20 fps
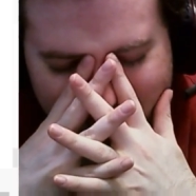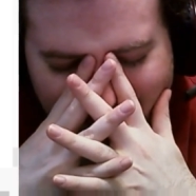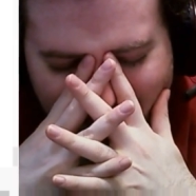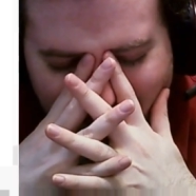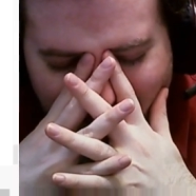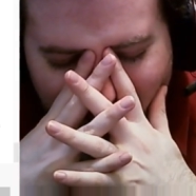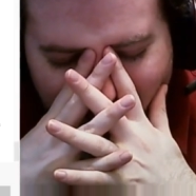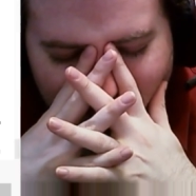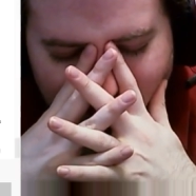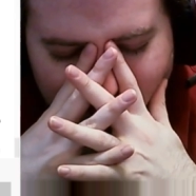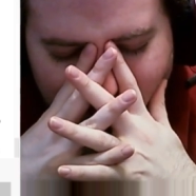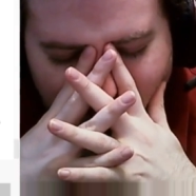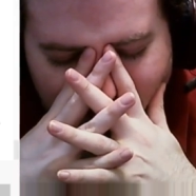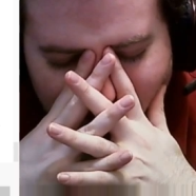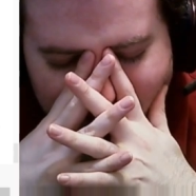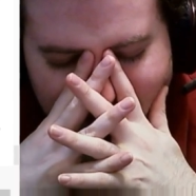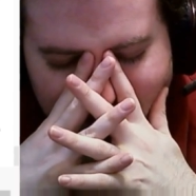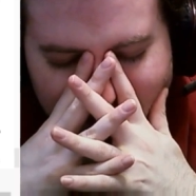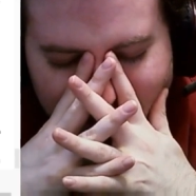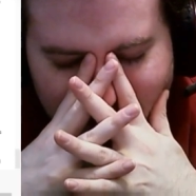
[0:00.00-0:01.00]

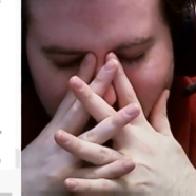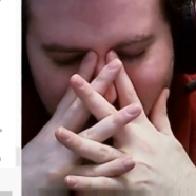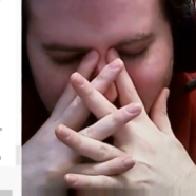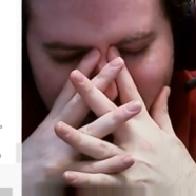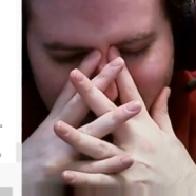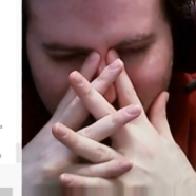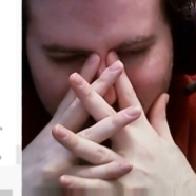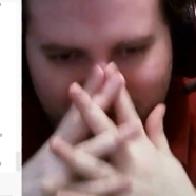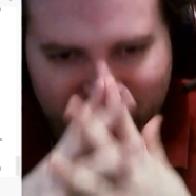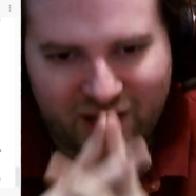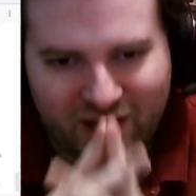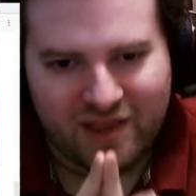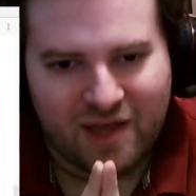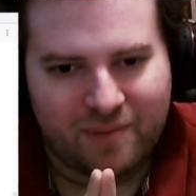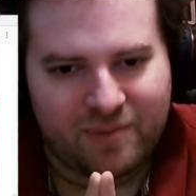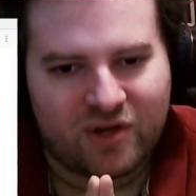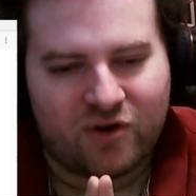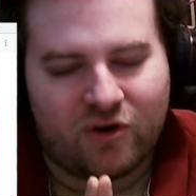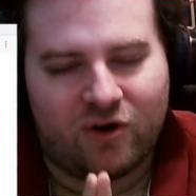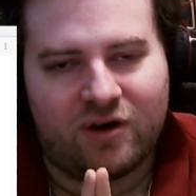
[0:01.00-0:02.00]
Apex Legends, complaining that
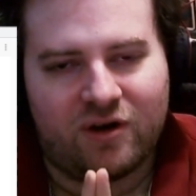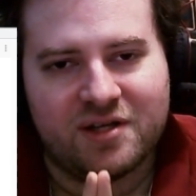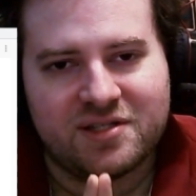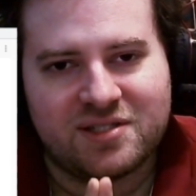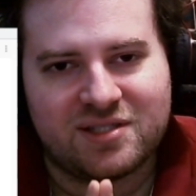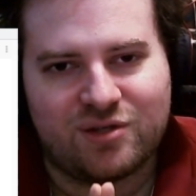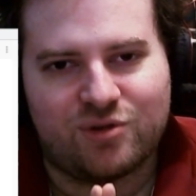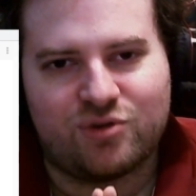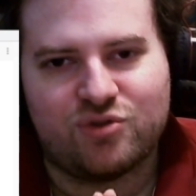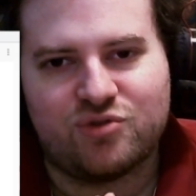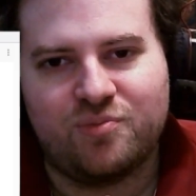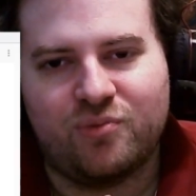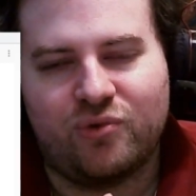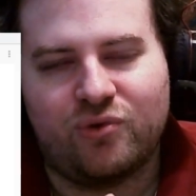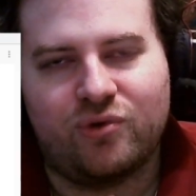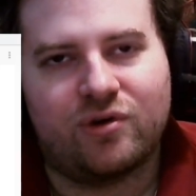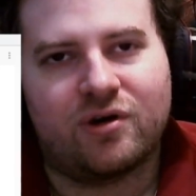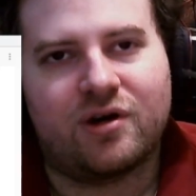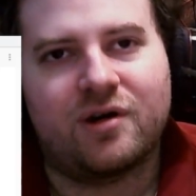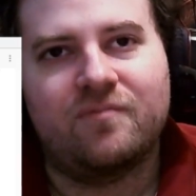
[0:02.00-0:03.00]
because there's
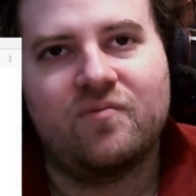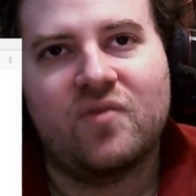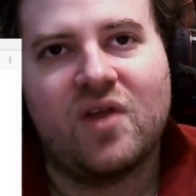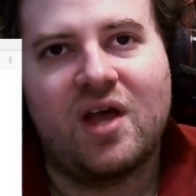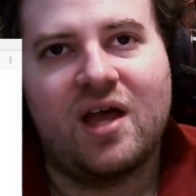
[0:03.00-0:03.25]
more